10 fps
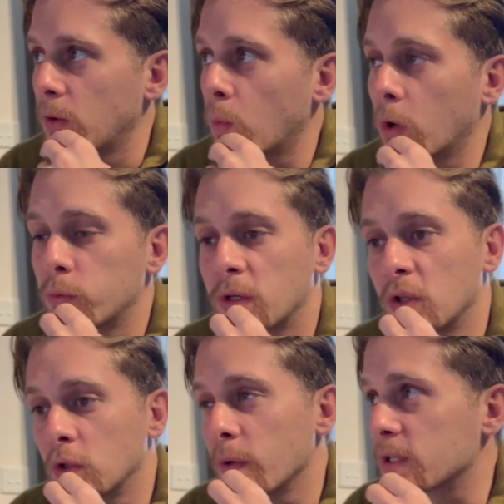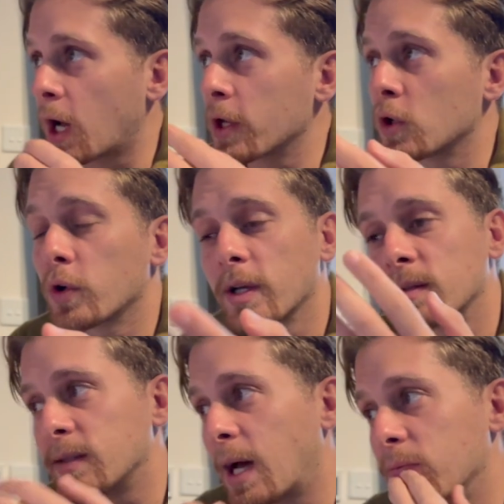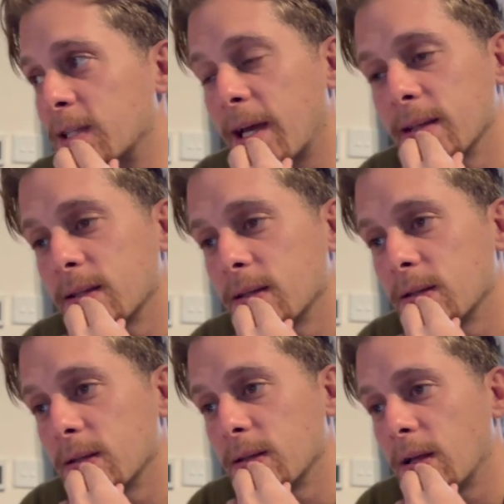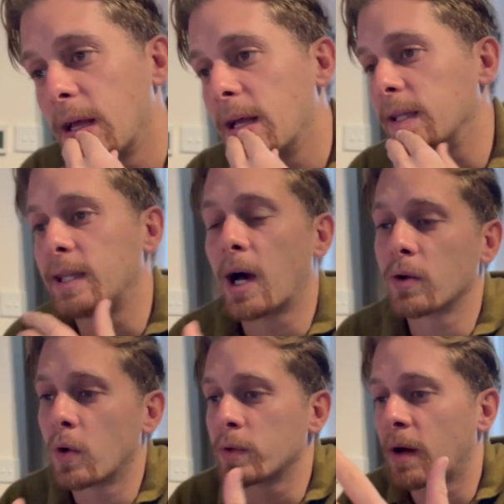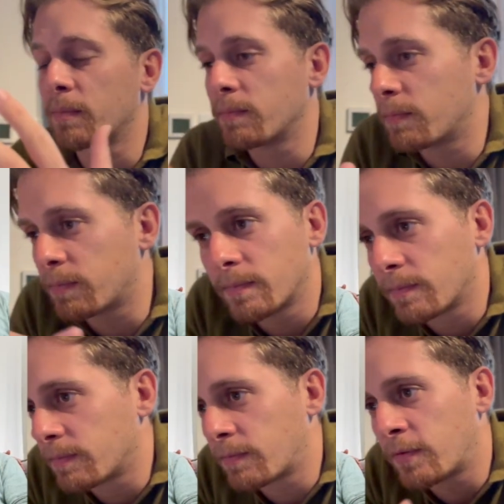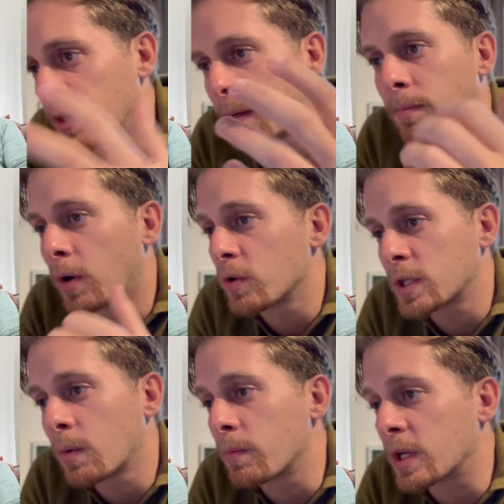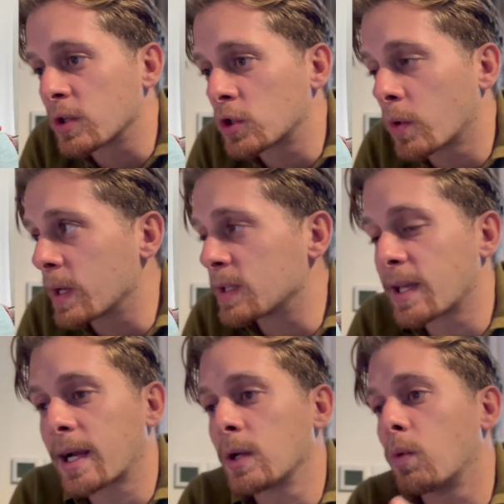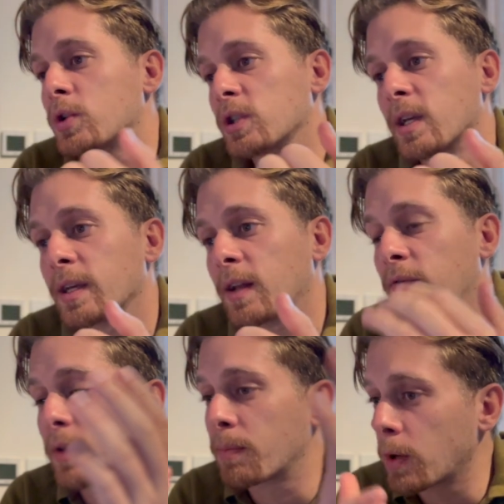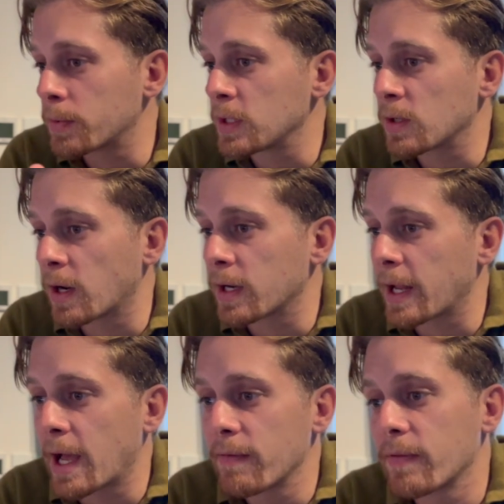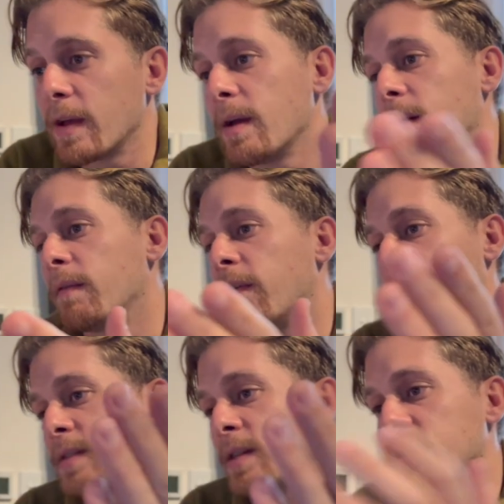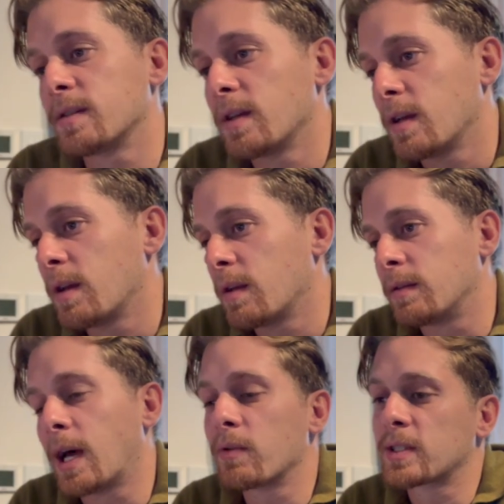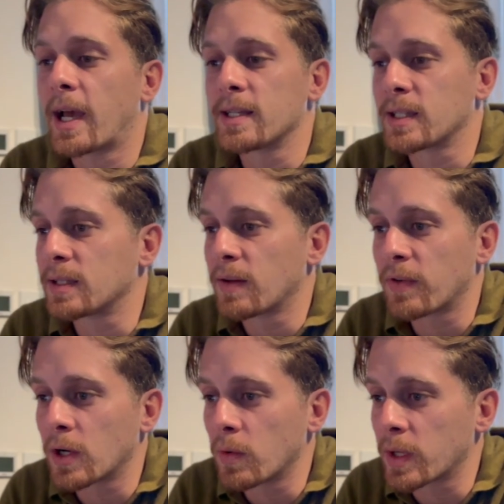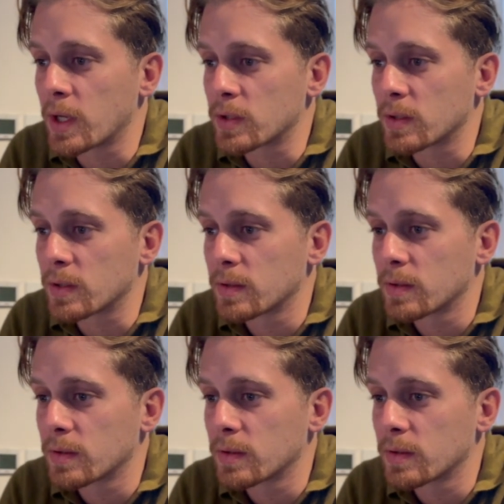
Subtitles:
What we can do is, are you looking to downsize? Download our free brochure where we can show you exactly what you can get for the property you currently have versus downsizing in different locations.